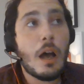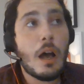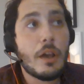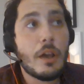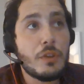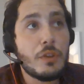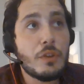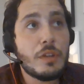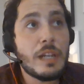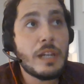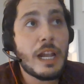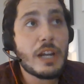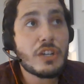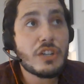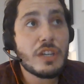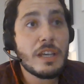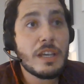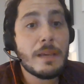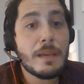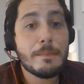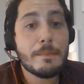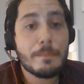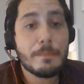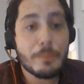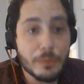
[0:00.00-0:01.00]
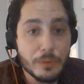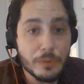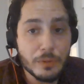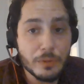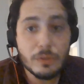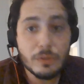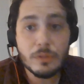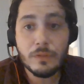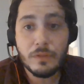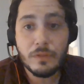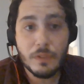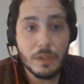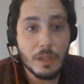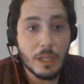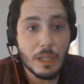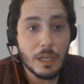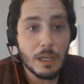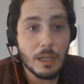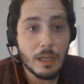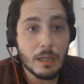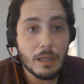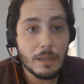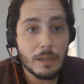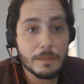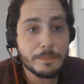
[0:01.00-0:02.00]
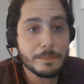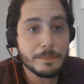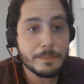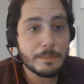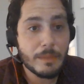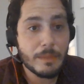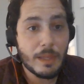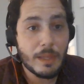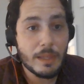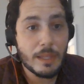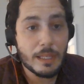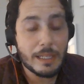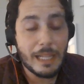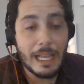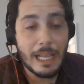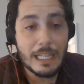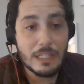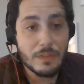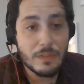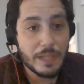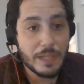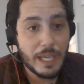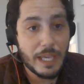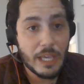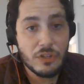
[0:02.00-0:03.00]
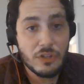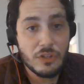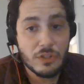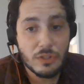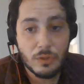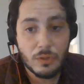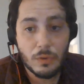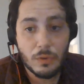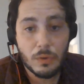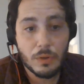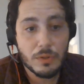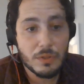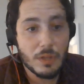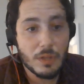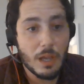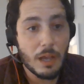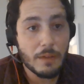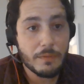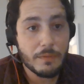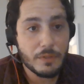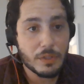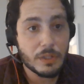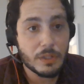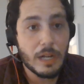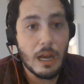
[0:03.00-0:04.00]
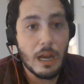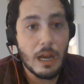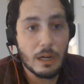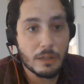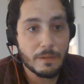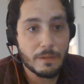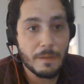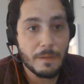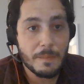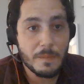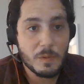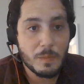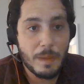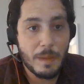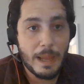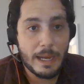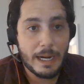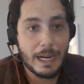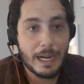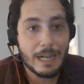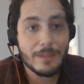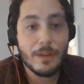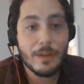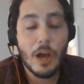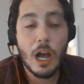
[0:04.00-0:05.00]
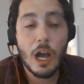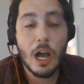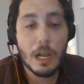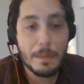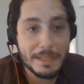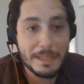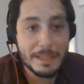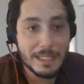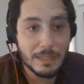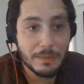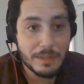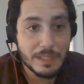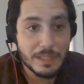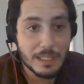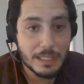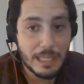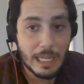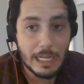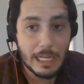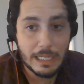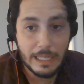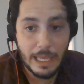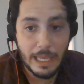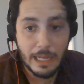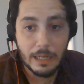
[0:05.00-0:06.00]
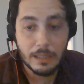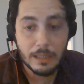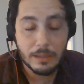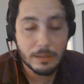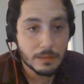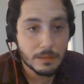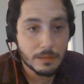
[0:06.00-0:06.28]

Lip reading: you can actually improve the classification scores of your algorithms by kind of augmenting with synthetic data.